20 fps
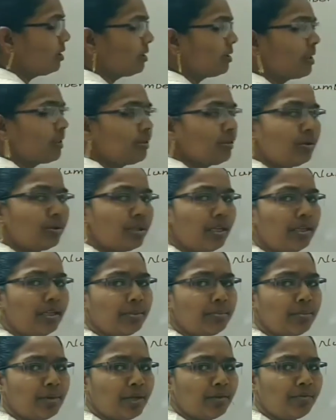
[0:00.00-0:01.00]
the total
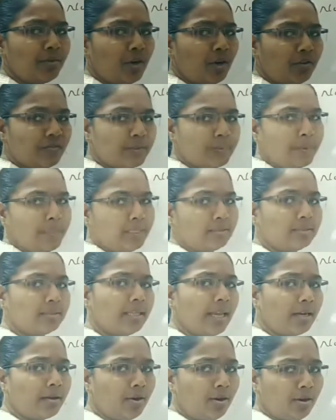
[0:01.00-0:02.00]
number of offsprings
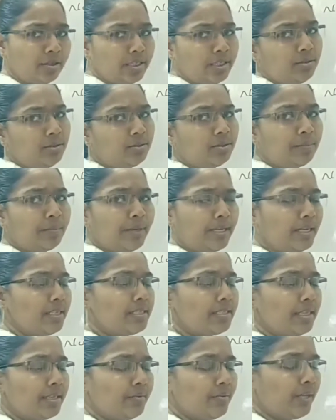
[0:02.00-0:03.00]
according to the
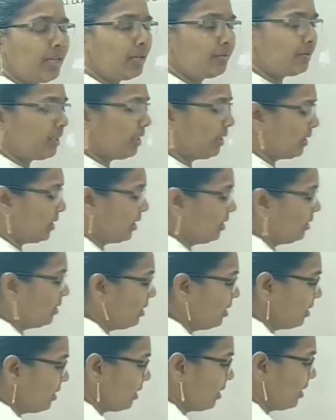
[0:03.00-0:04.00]
parents that we have taken
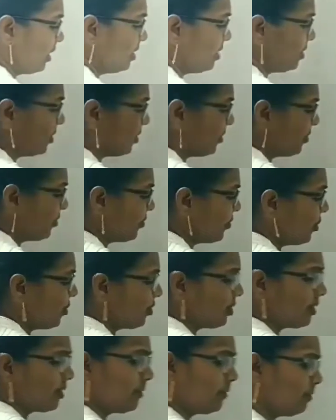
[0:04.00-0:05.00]
is
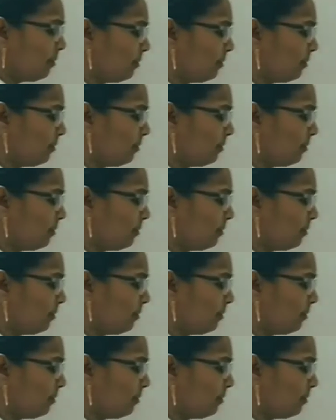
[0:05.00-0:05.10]
4.